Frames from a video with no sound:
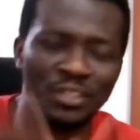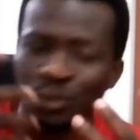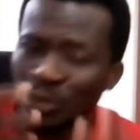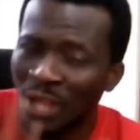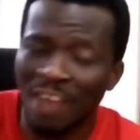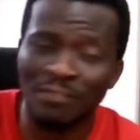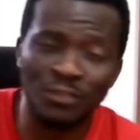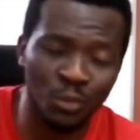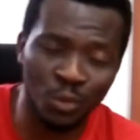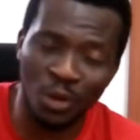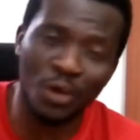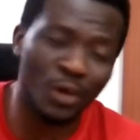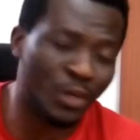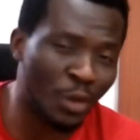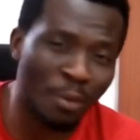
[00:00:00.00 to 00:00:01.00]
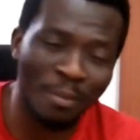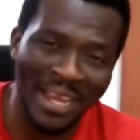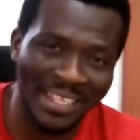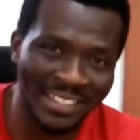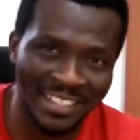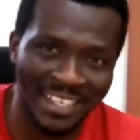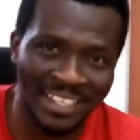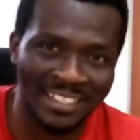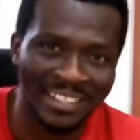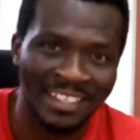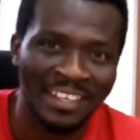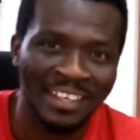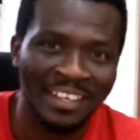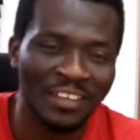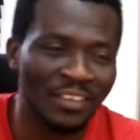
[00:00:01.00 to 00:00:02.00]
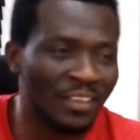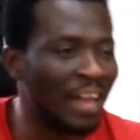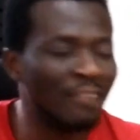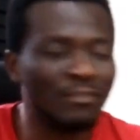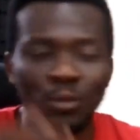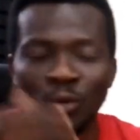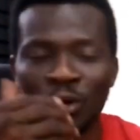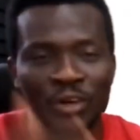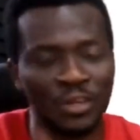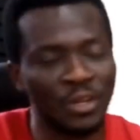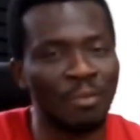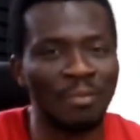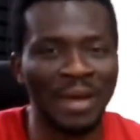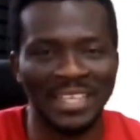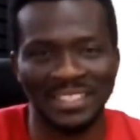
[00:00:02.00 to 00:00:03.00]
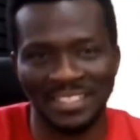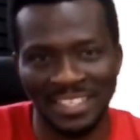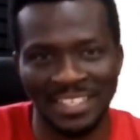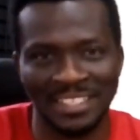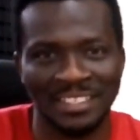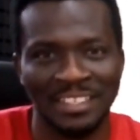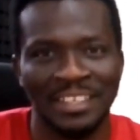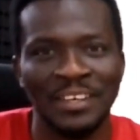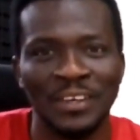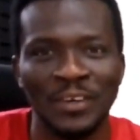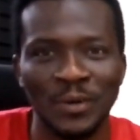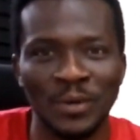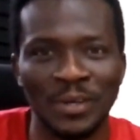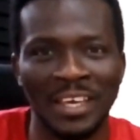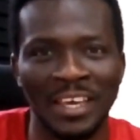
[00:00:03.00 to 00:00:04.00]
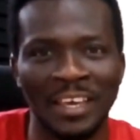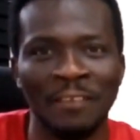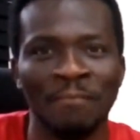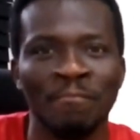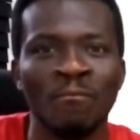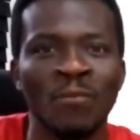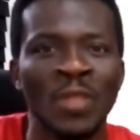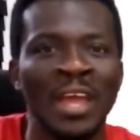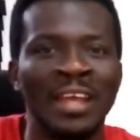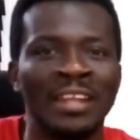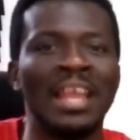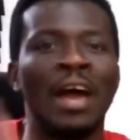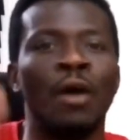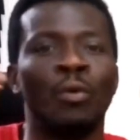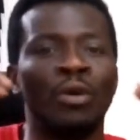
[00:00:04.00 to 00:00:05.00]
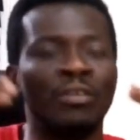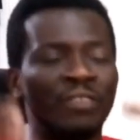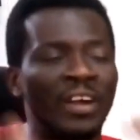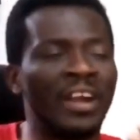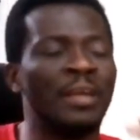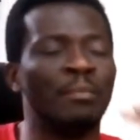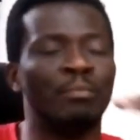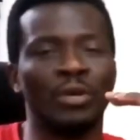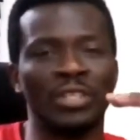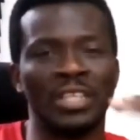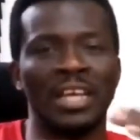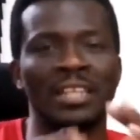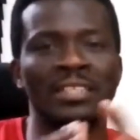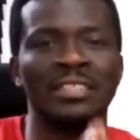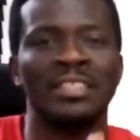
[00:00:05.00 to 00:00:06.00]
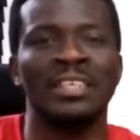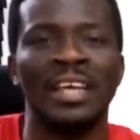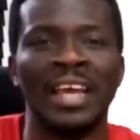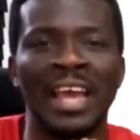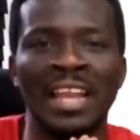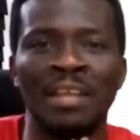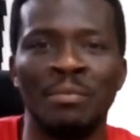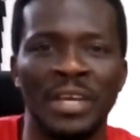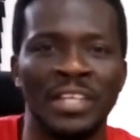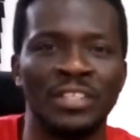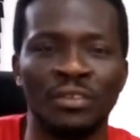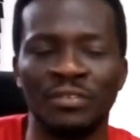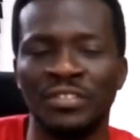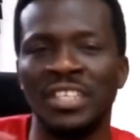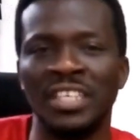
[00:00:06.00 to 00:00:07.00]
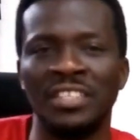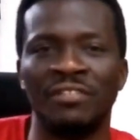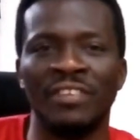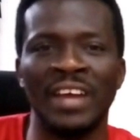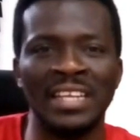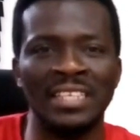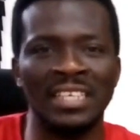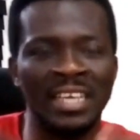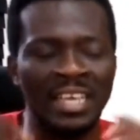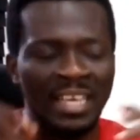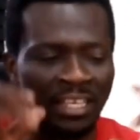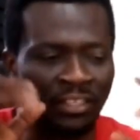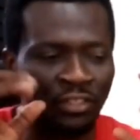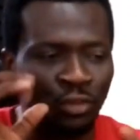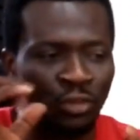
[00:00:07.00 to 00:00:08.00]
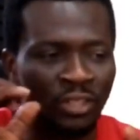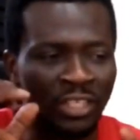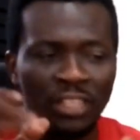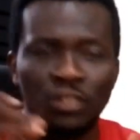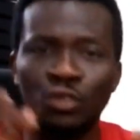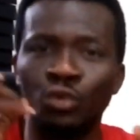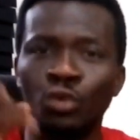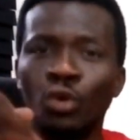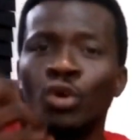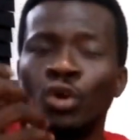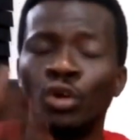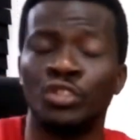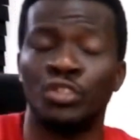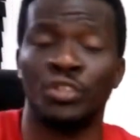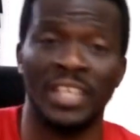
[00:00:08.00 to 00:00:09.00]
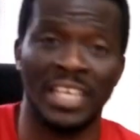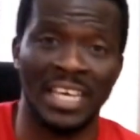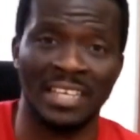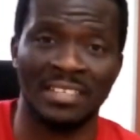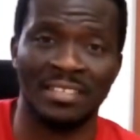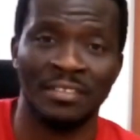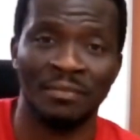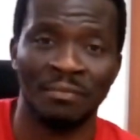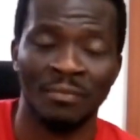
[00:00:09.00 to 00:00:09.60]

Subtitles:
You would have to work on your mindset. You have to work on your mindset. Okay? Now, one very important element of stage fright is you need to know your triggers.